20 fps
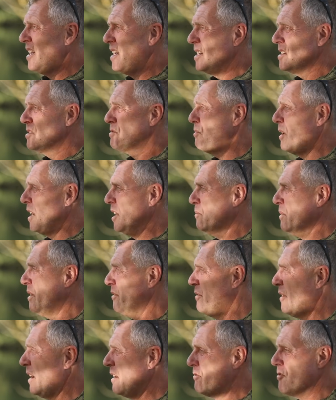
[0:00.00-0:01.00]
it's one of my
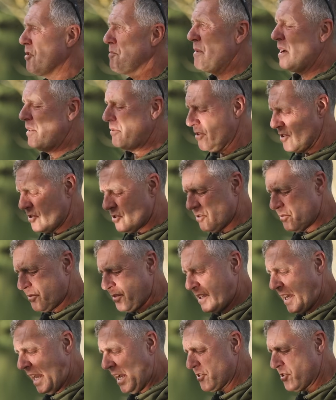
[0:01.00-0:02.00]
favourite methods of
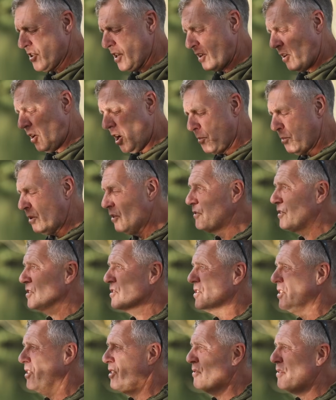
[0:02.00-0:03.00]
catching carp off the
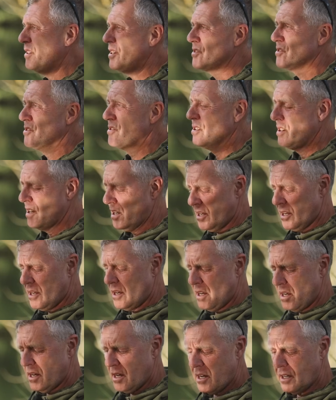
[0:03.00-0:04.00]
surface.
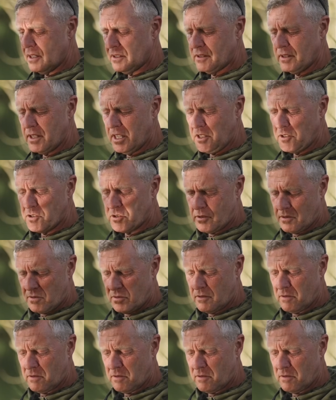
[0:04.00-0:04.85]
And these